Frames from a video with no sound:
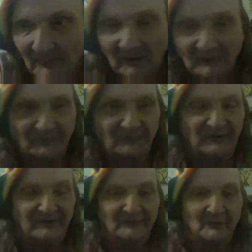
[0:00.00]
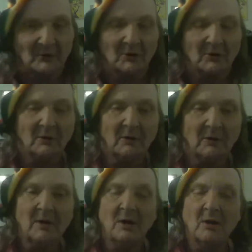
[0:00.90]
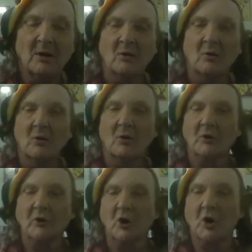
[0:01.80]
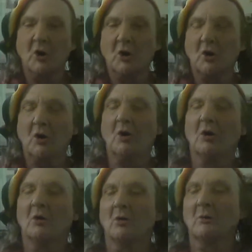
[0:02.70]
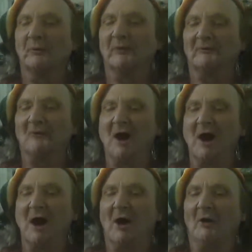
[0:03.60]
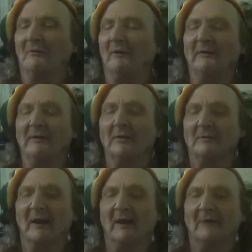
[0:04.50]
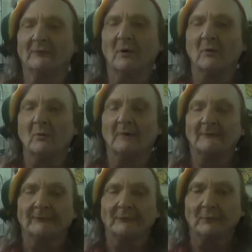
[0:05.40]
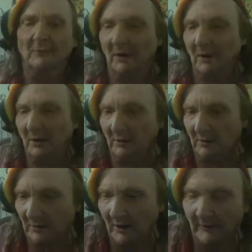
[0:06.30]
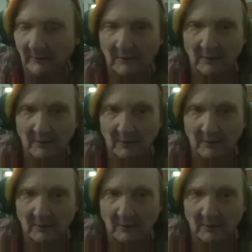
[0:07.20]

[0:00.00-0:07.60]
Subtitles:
Sneasel or Noel or Big Todd or any other asshole wants to like